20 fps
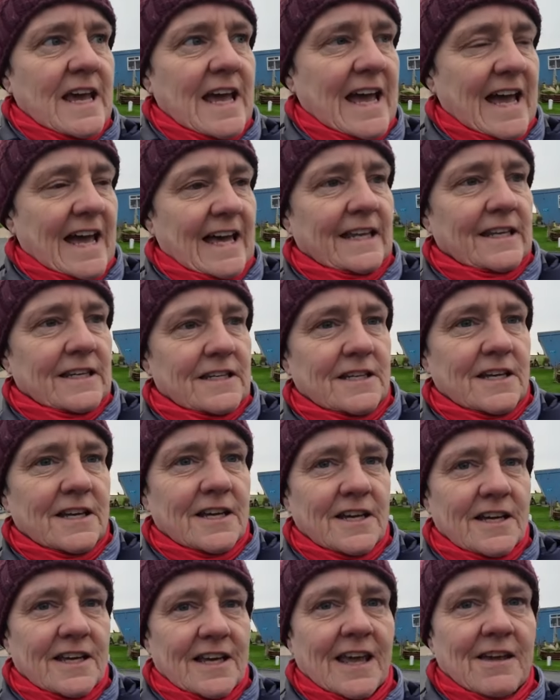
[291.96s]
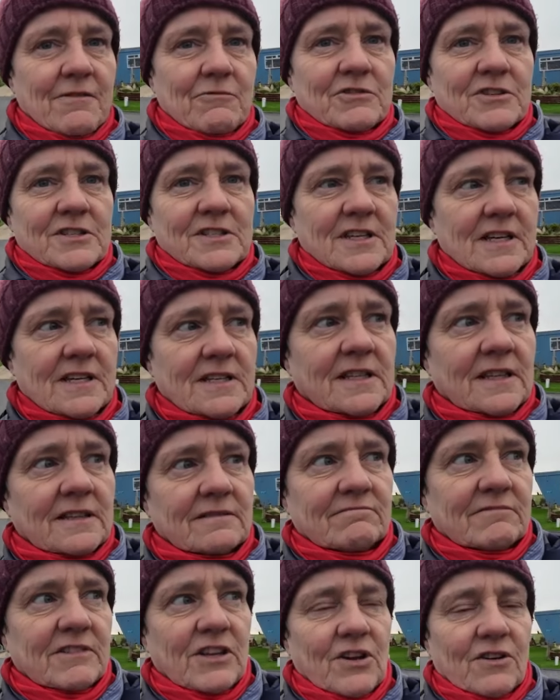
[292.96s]
and it's
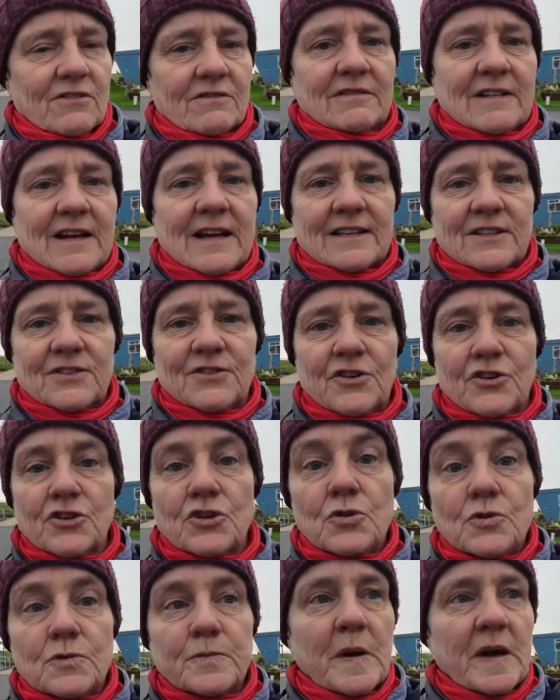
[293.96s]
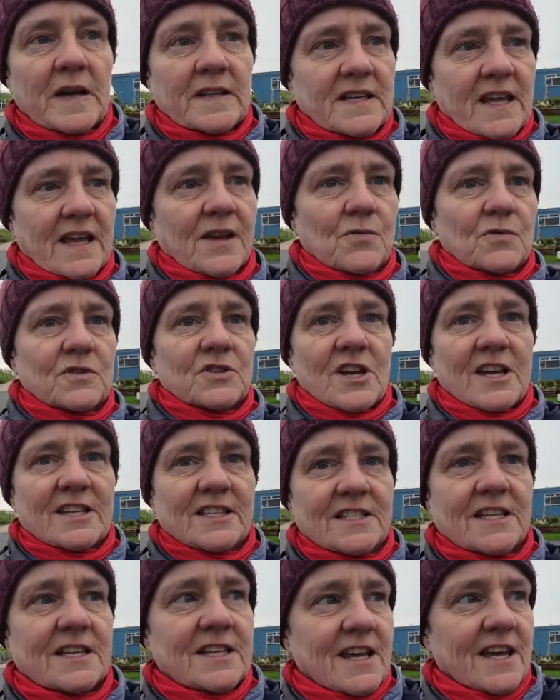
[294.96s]
you know, I don't know, use by date was
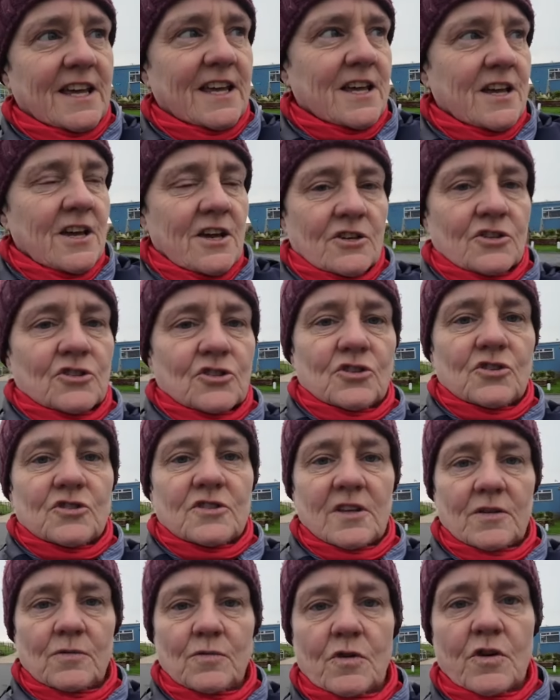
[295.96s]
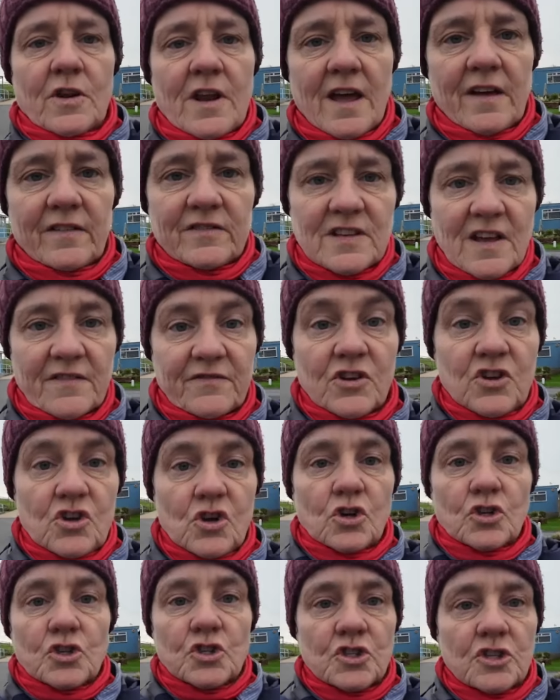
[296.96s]
yesterday. Sue said we're going to have
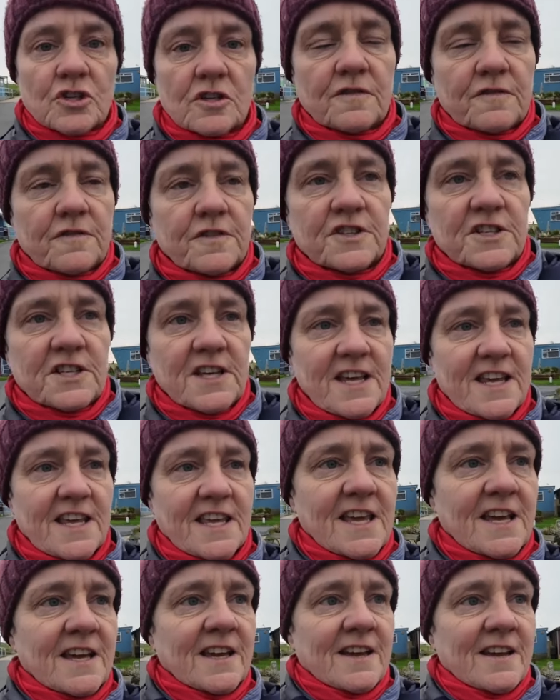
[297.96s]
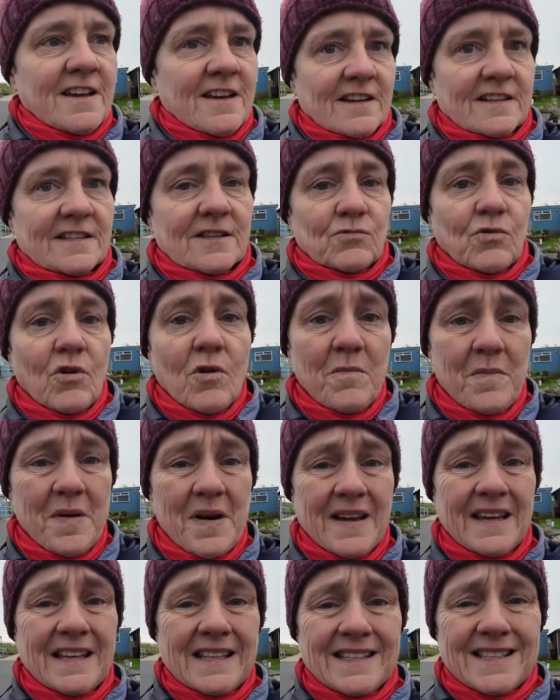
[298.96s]
custard for tea. And I said, what,
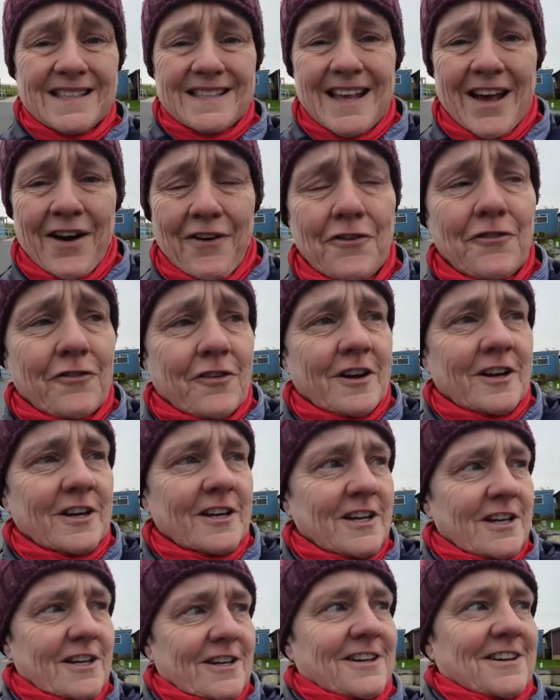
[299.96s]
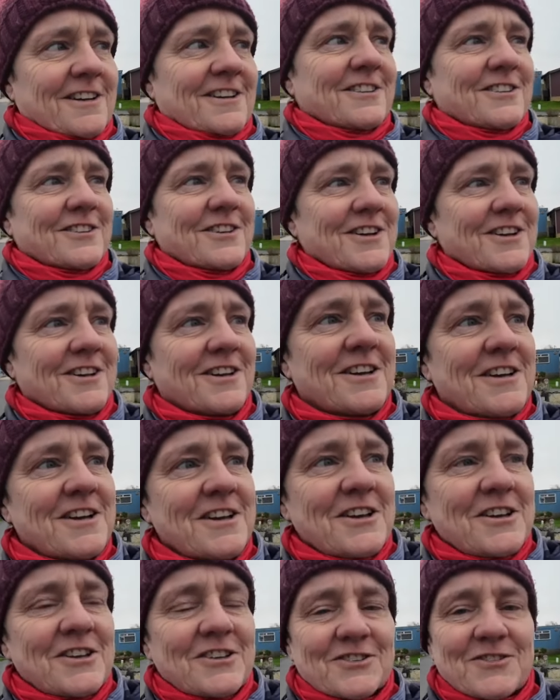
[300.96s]
by itself?
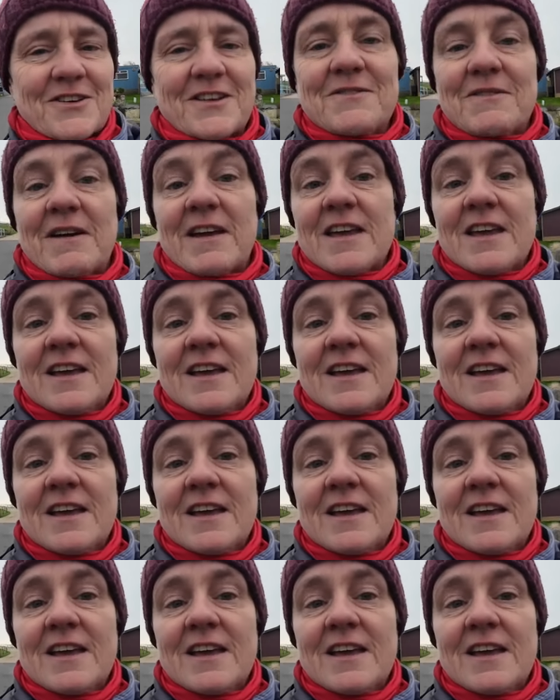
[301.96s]
So anyway,